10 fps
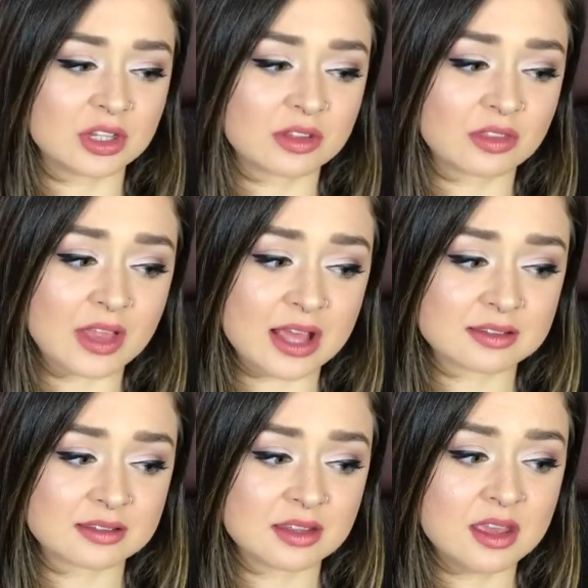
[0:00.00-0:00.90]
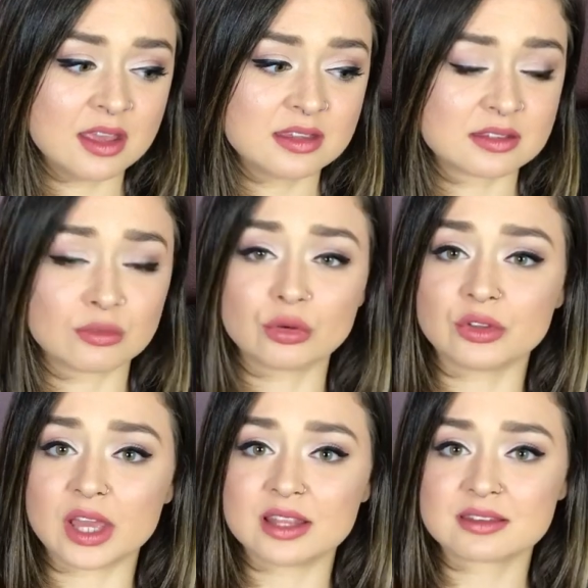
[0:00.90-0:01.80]
Like the last several
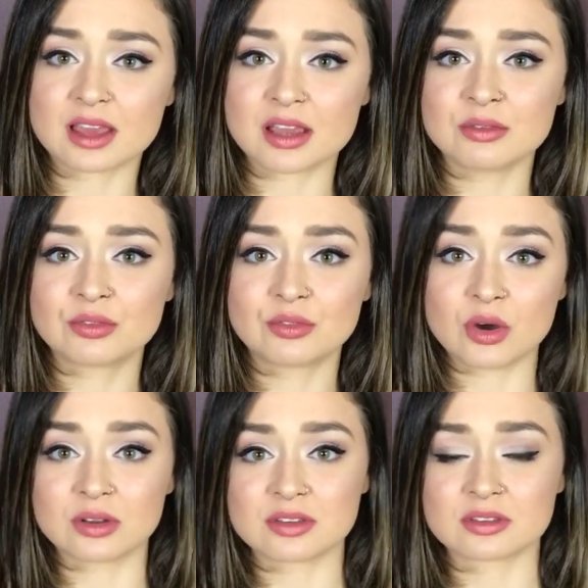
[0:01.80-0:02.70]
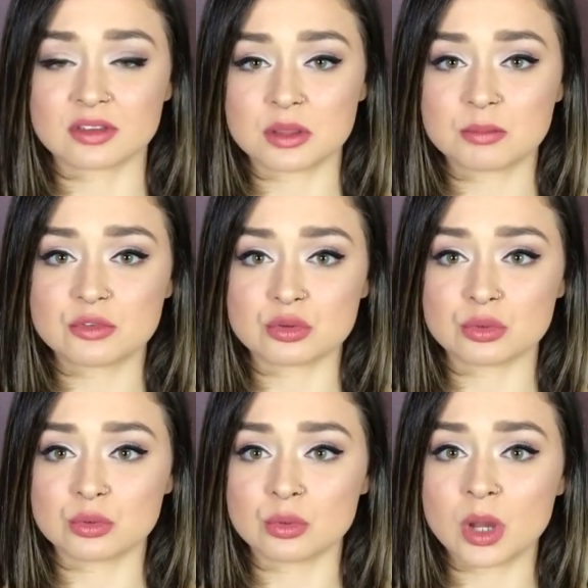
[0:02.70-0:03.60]
nights I've fallen asleep
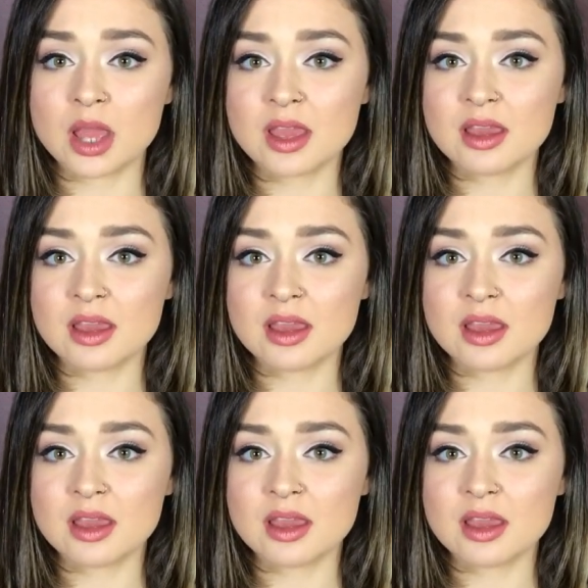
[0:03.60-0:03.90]
to